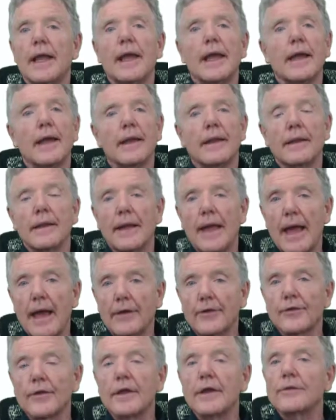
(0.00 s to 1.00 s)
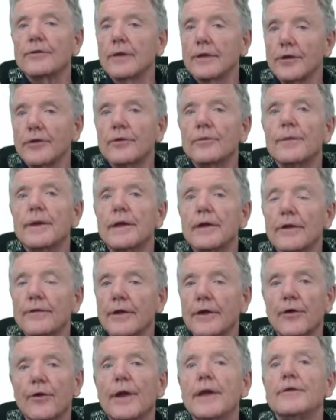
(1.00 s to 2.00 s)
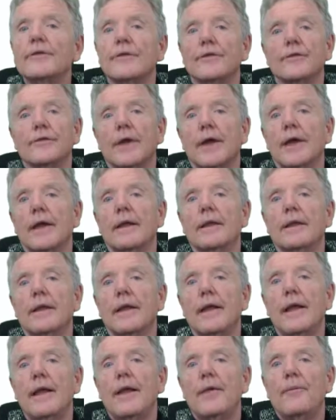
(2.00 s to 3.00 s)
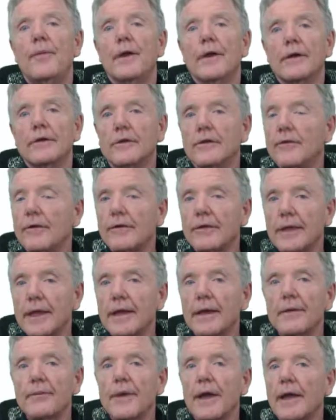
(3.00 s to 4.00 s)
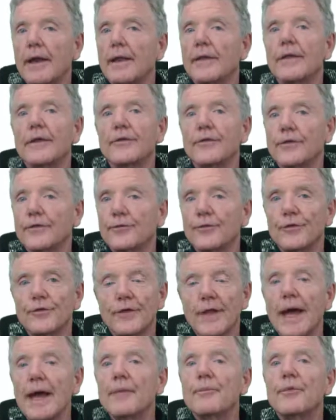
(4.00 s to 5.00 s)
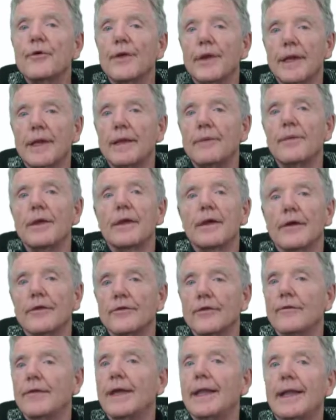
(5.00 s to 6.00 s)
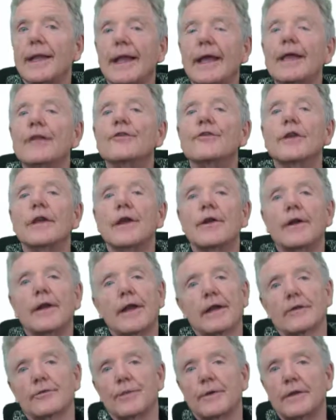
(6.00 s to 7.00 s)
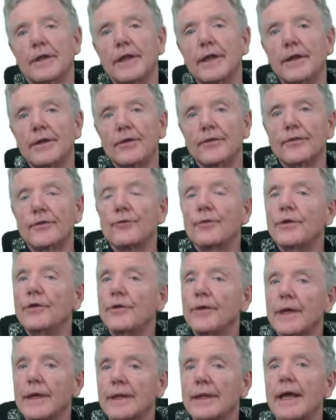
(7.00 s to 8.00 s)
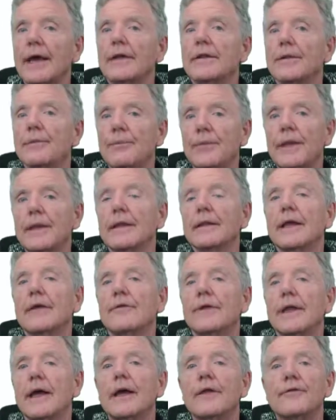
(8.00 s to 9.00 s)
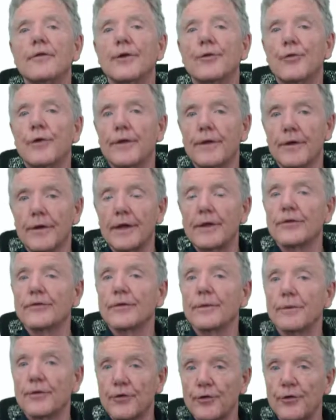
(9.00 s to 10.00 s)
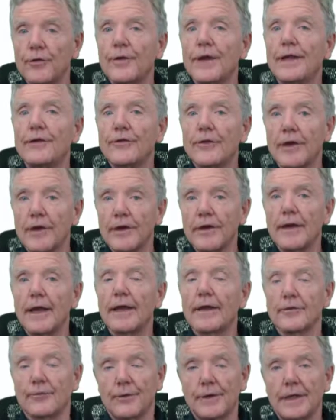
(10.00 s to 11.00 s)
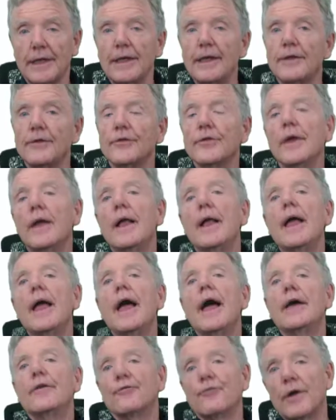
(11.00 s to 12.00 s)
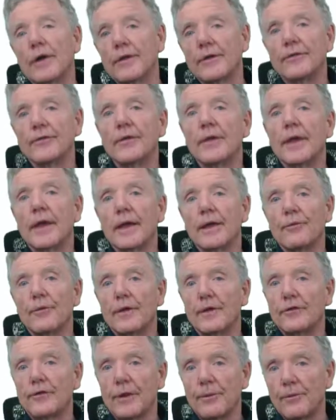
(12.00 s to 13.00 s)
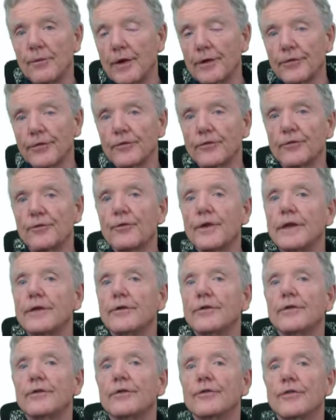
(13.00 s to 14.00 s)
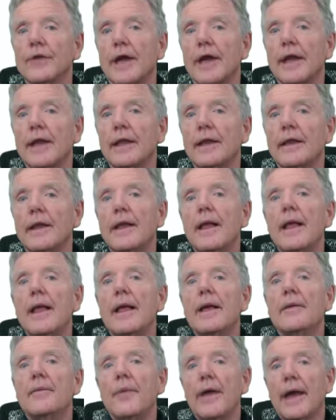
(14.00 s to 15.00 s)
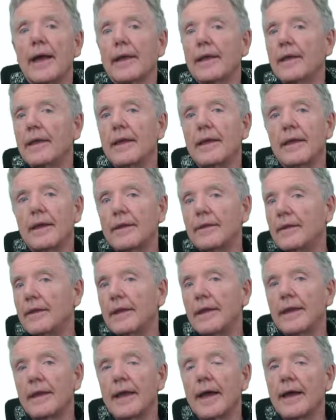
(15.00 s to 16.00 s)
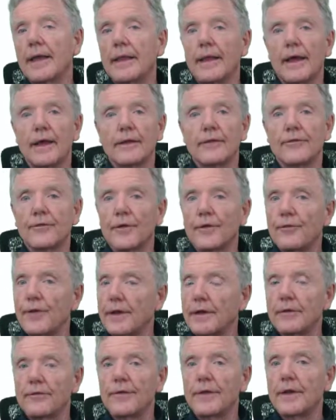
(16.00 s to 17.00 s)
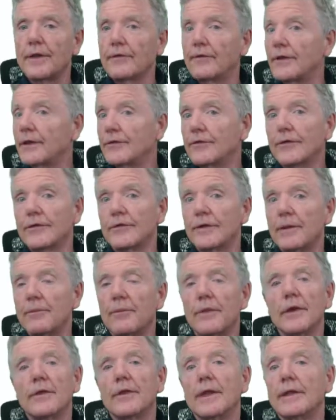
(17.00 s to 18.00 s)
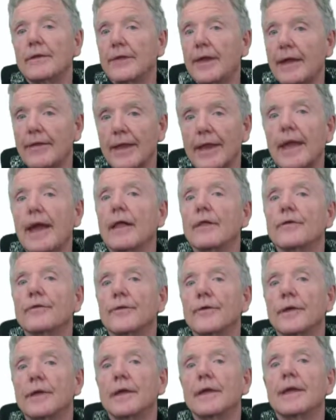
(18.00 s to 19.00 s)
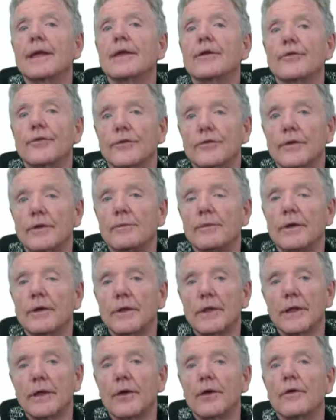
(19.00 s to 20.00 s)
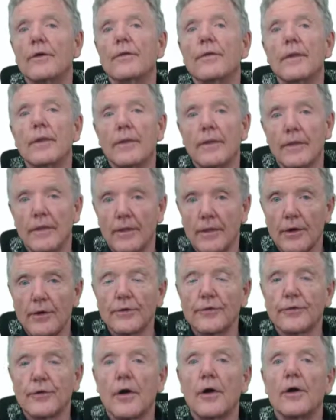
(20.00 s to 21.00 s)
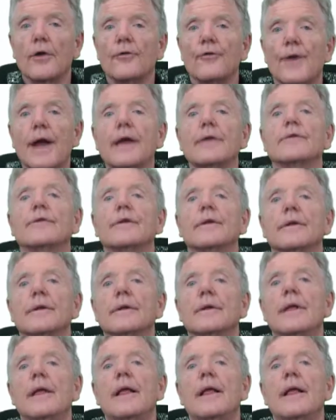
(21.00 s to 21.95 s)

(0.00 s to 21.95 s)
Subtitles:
And actually, it's a little bit on the crazy side, because if you think about it, this was not put in because of any engineering expertise. When you get down to P1100, where there is some true engineering expertise, as well as Jim Russell's original design back in the guidelines for retrofit of existing buildings and the California Existing Building Code, those are all rational.